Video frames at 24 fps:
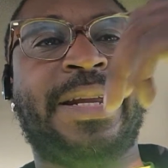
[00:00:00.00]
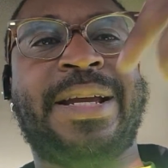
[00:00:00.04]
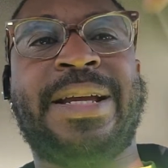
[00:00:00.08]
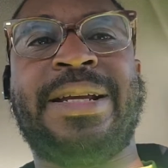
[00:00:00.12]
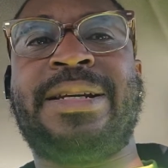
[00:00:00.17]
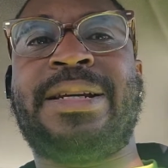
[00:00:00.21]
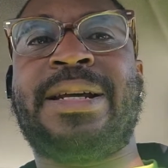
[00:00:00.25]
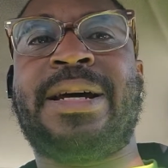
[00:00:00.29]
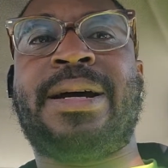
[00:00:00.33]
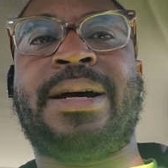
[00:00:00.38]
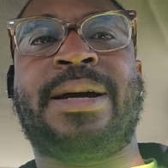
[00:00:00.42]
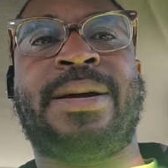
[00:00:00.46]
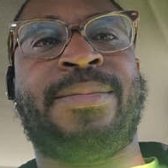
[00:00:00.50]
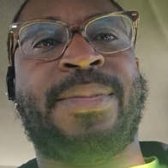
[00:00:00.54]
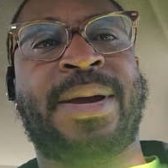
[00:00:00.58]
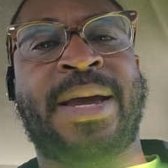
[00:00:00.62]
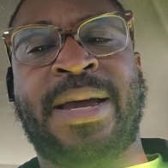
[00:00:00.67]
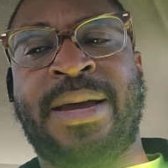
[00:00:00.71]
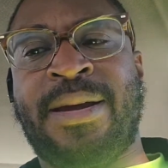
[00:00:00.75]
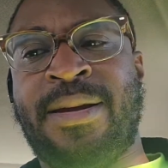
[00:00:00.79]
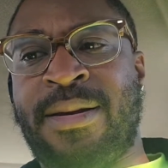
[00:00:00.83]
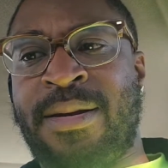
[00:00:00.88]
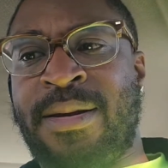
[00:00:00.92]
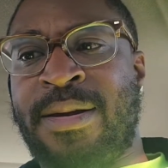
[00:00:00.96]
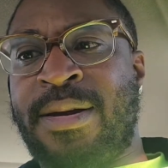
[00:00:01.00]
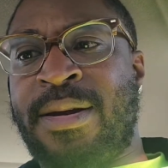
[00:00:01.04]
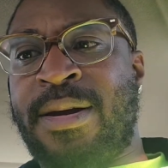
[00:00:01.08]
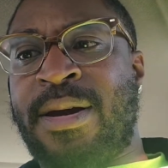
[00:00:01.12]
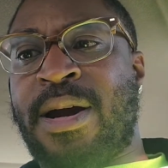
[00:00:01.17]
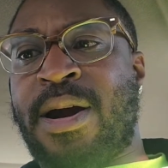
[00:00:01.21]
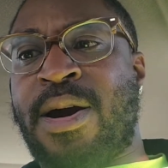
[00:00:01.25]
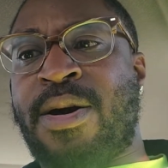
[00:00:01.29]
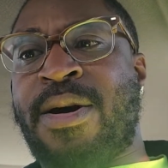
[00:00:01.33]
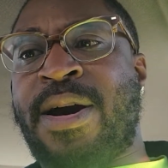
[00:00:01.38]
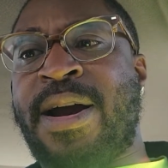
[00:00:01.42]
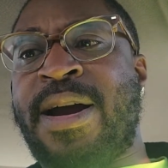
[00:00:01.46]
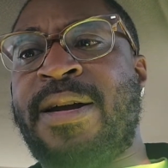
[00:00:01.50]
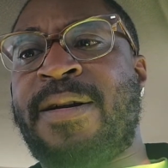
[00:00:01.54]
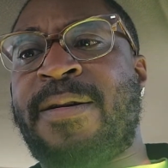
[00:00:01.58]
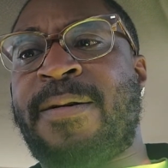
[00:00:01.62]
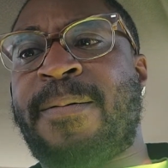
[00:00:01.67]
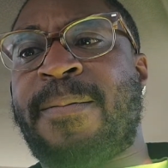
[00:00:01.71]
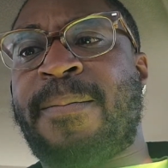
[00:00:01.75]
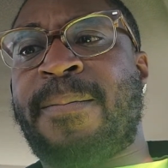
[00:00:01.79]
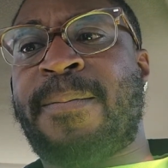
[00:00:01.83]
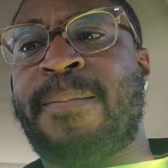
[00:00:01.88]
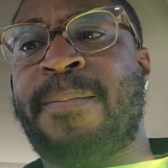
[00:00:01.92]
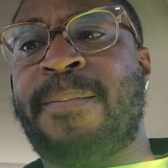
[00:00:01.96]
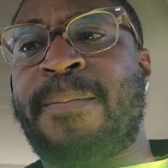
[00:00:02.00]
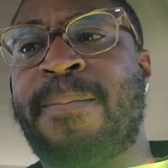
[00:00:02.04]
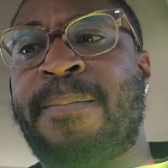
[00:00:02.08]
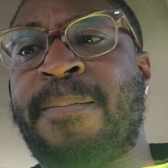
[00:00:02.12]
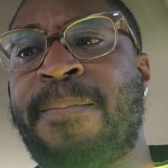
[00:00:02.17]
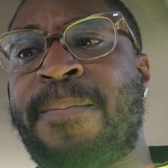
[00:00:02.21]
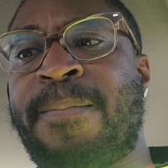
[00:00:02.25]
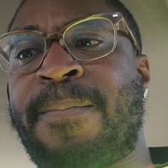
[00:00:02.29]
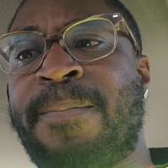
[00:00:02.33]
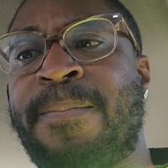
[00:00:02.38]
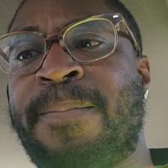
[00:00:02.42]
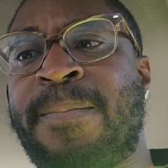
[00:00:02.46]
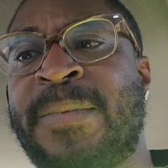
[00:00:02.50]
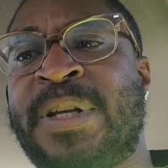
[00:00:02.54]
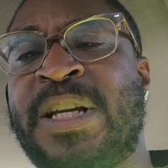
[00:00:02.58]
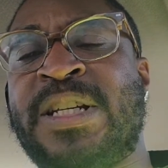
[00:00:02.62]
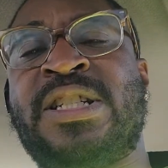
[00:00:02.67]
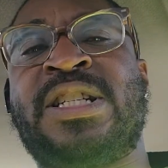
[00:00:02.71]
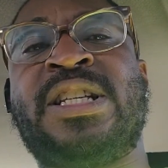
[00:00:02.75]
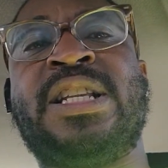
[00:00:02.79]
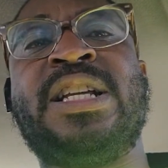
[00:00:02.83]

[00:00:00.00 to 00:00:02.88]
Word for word: they done, man. All right. Because